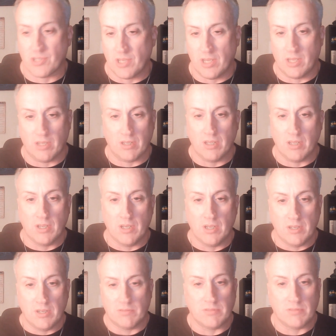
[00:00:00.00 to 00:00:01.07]
They,
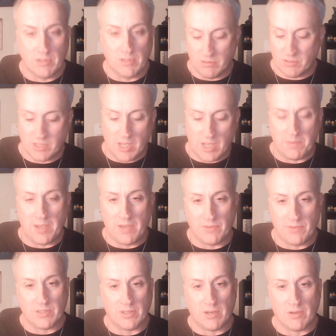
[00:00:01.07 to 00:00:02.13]
you know, stopped
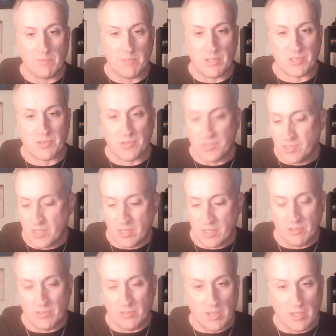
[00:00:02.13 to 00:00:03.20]
having their menstrual
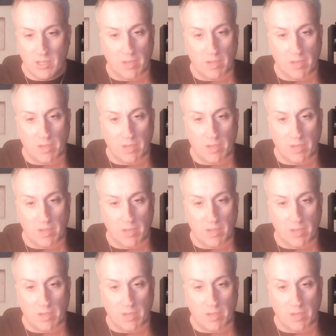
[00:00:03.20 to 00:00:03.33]
cycle.